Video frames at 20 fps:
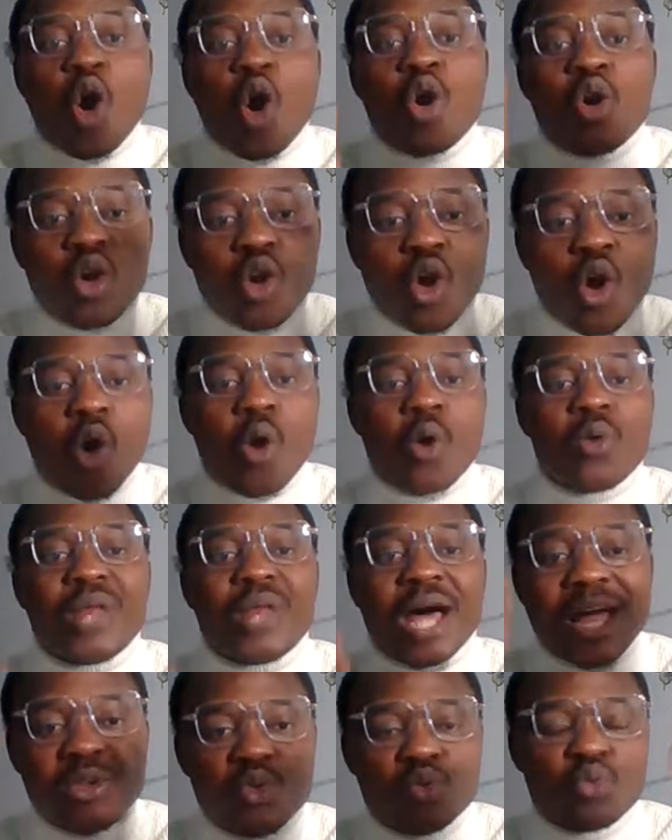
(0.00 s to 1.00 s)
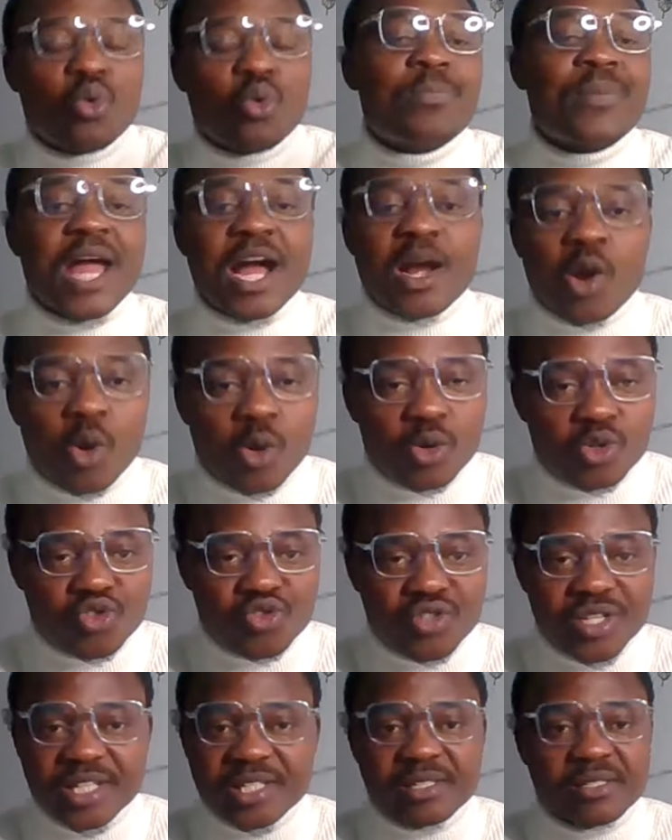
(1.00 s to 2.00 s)
all other European
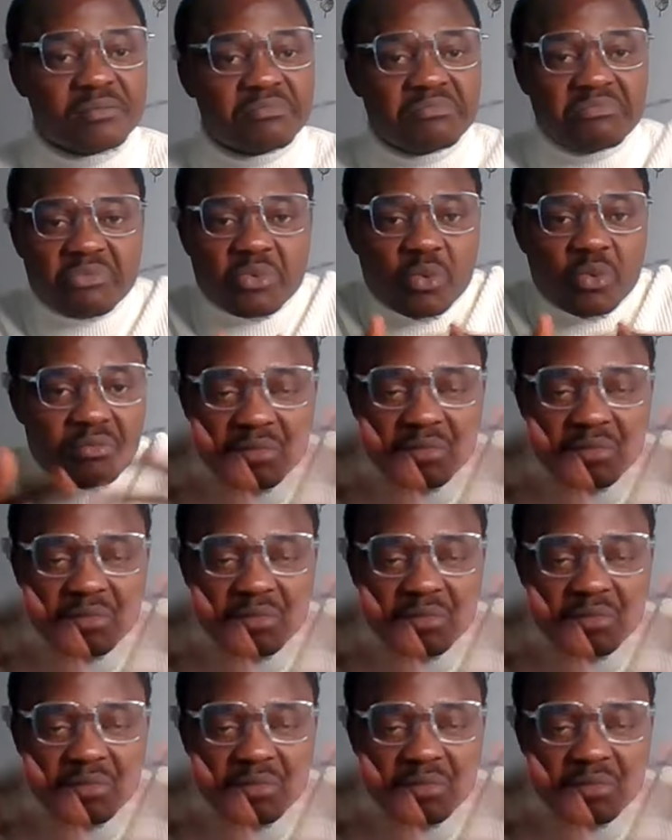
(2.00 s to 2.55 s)
countries.